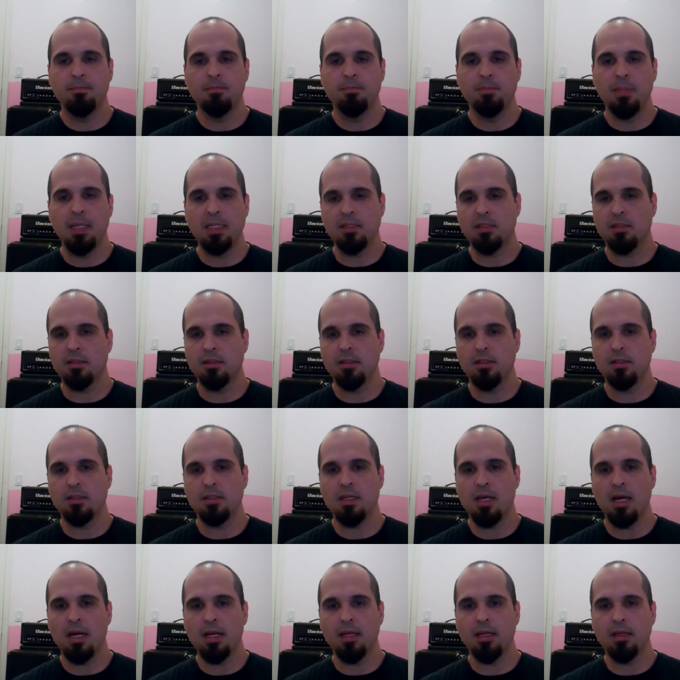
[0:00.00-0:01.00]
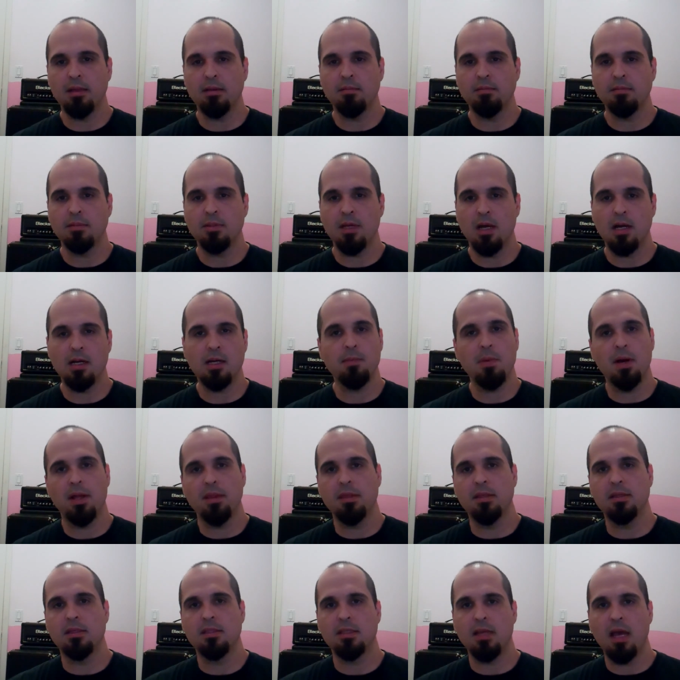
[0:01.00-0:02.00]
basically just kind of talk about
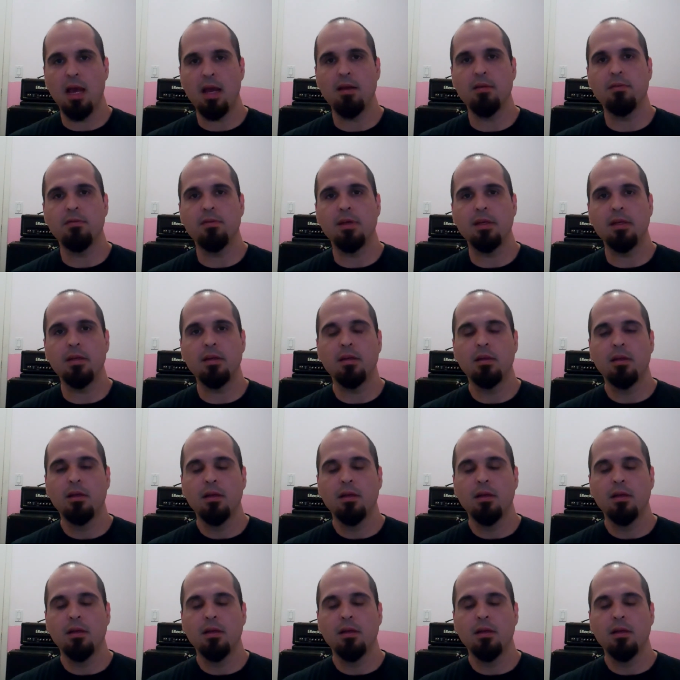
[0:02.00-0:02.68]
this side of it.